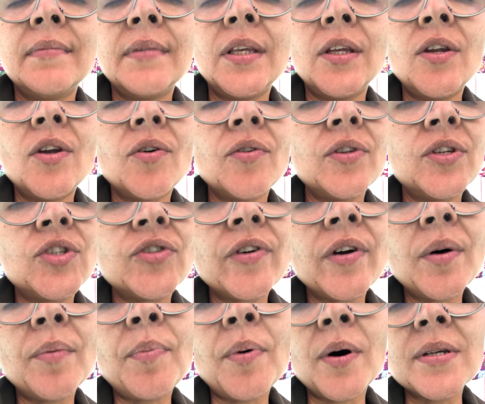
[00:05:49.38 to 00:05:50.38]
you know the
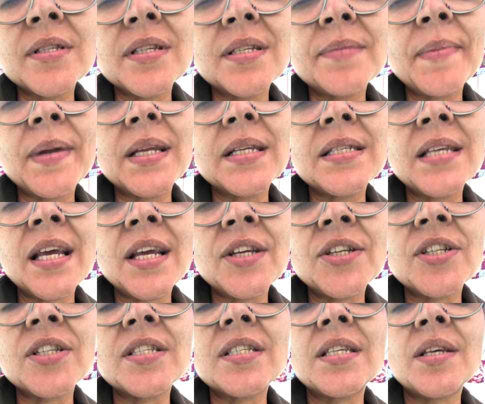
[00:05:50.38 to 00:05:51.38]
drill, pause this
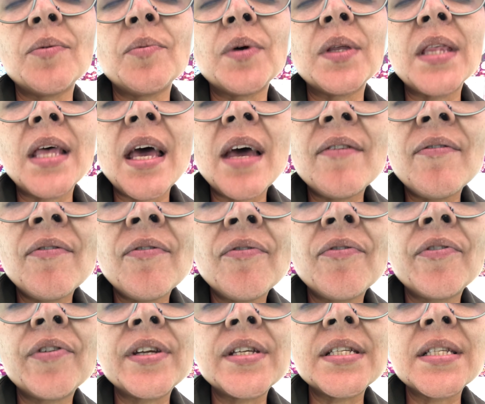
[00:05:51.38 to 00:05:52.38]
meditation, sit with
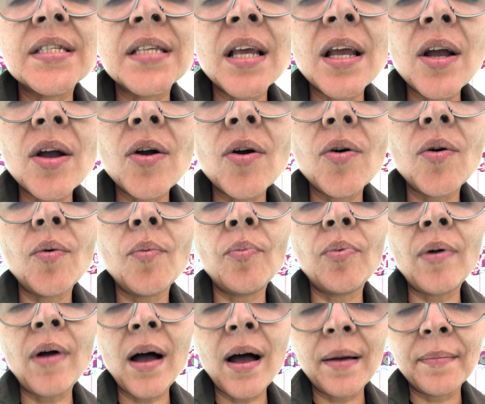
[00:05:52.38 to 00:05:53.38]
every single
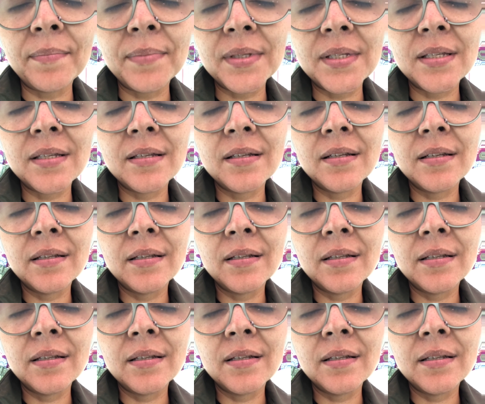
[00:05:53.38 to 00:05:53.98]
prompt.